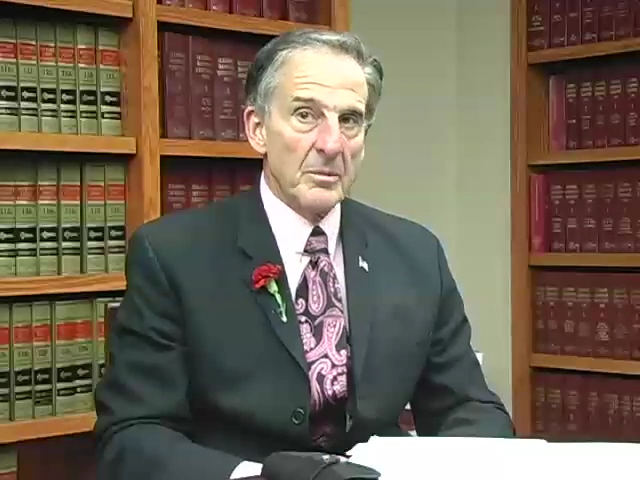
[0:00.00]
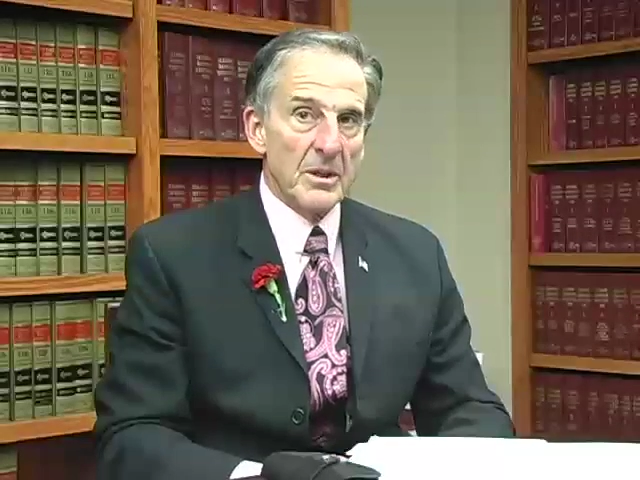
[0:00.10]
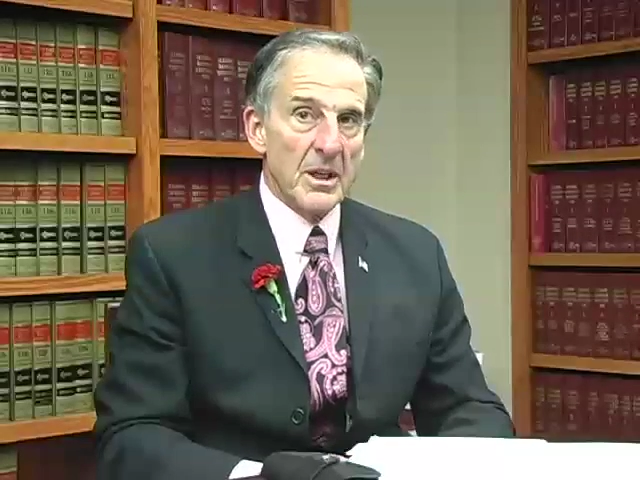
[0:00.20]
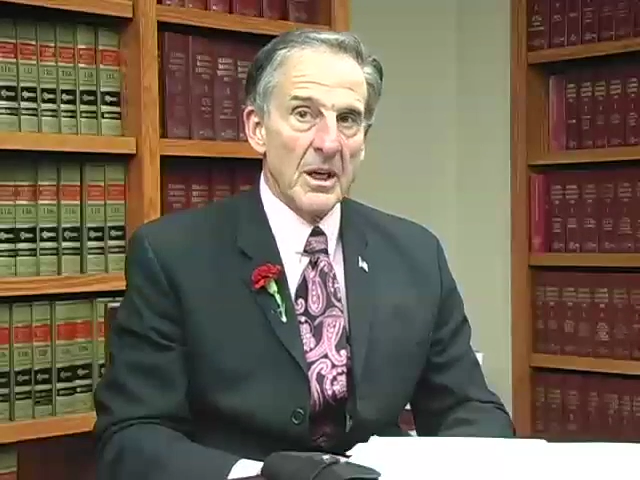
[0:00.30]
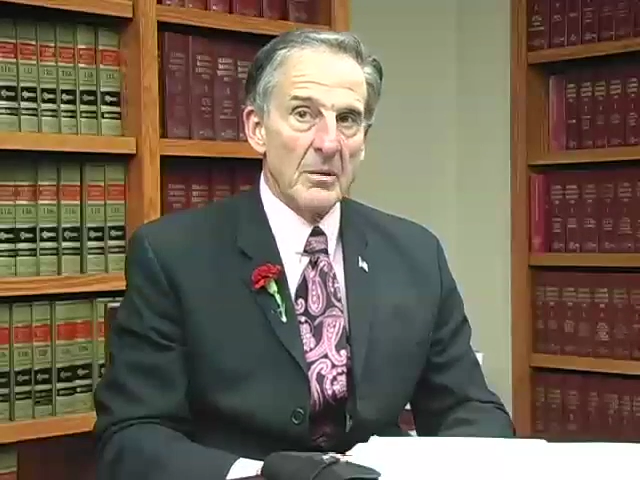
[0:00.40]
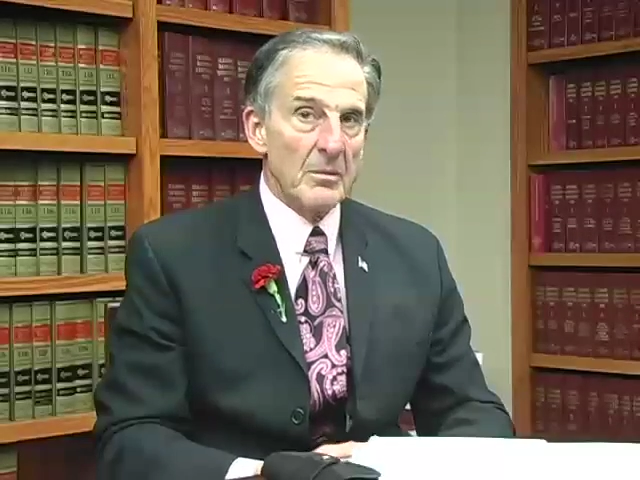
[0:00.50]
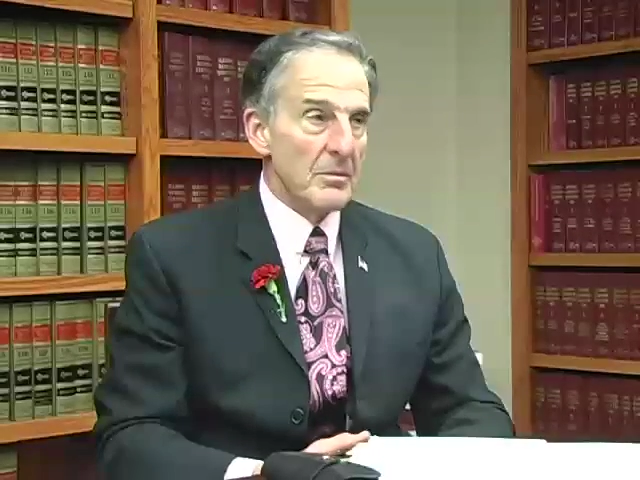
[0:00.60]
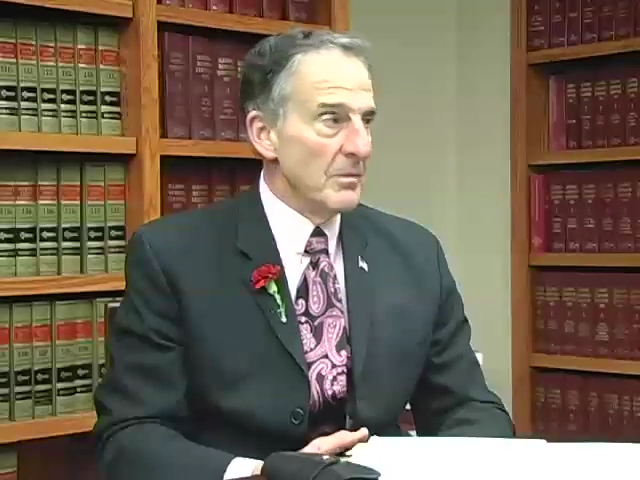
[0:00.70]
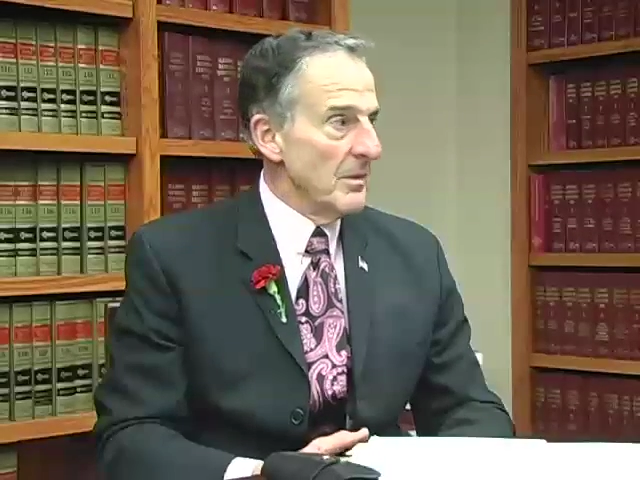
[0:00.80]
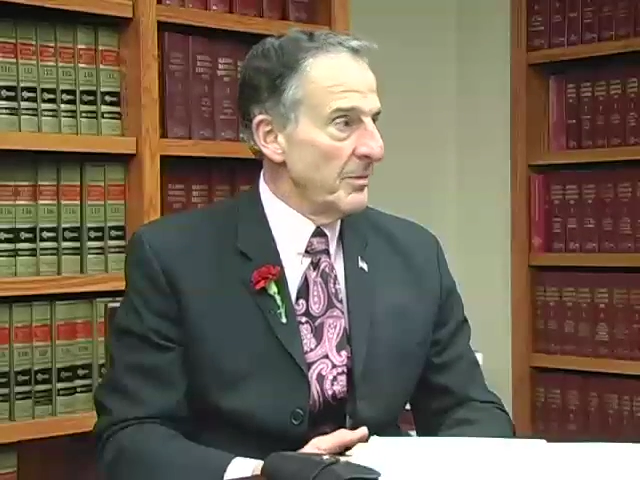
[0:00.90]
it
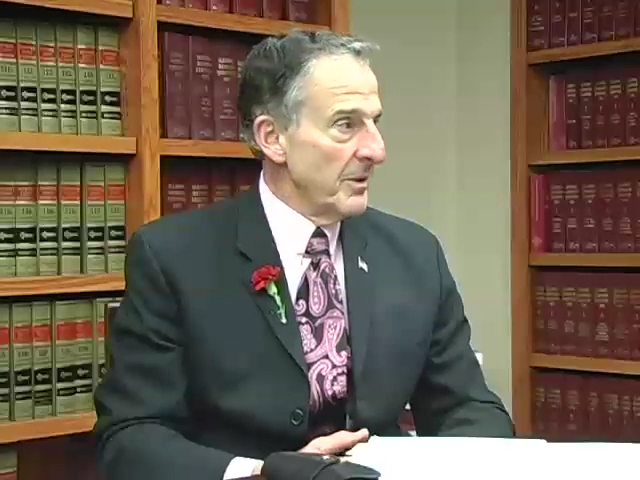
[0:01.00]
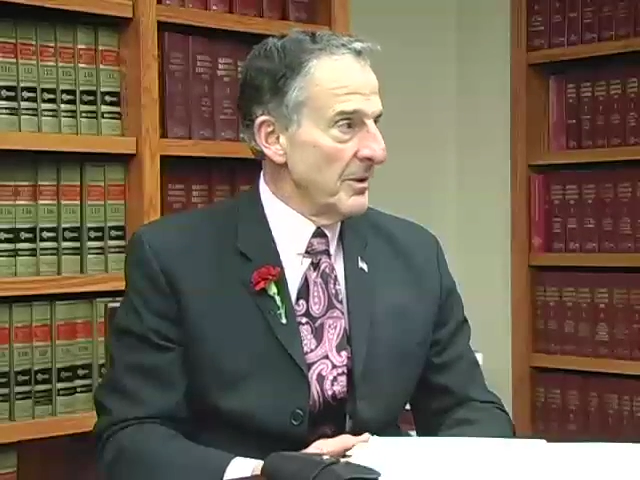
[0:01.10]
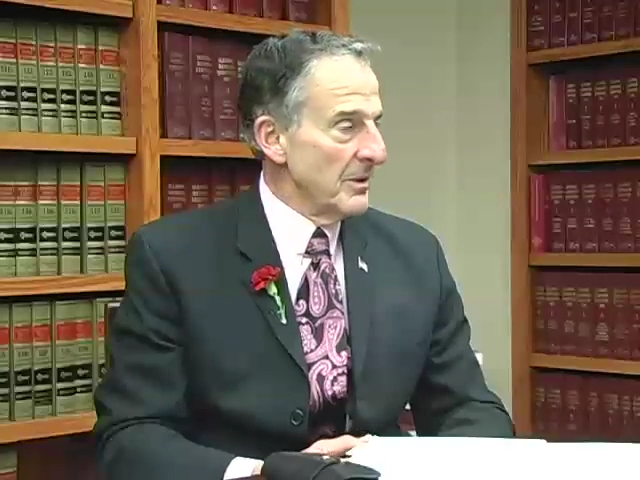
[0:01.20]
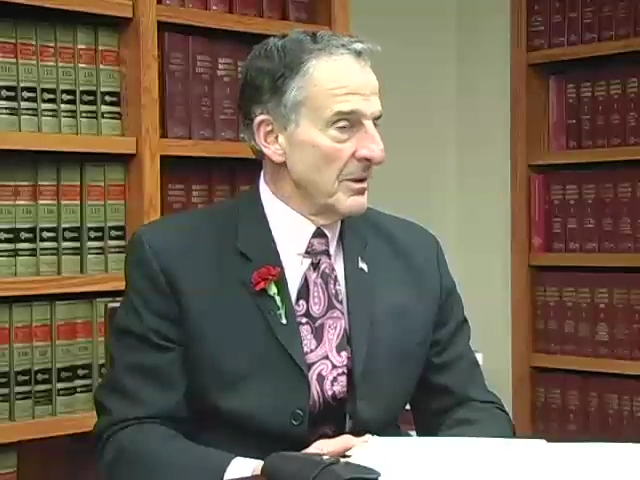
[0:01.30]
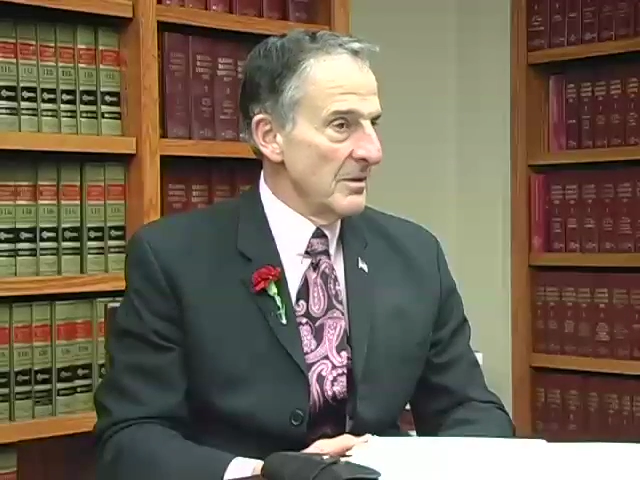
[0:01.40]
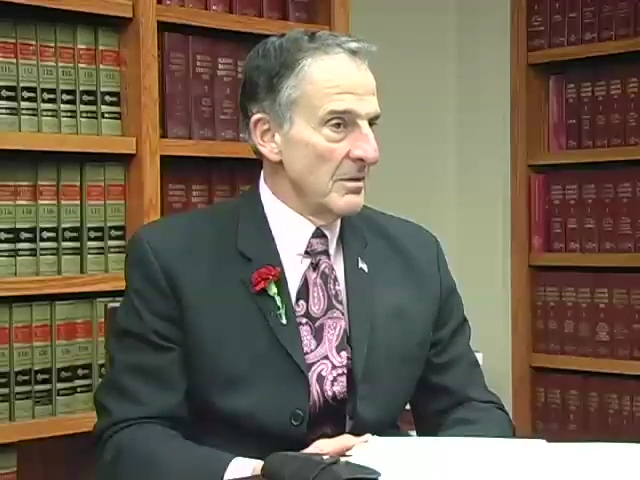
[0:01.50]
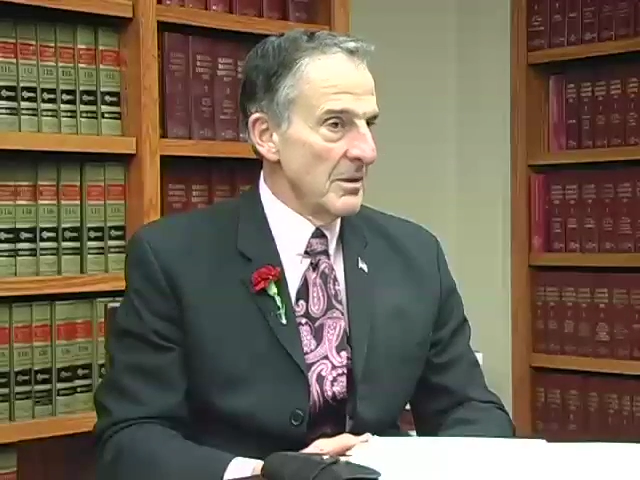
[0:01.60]
became apparent,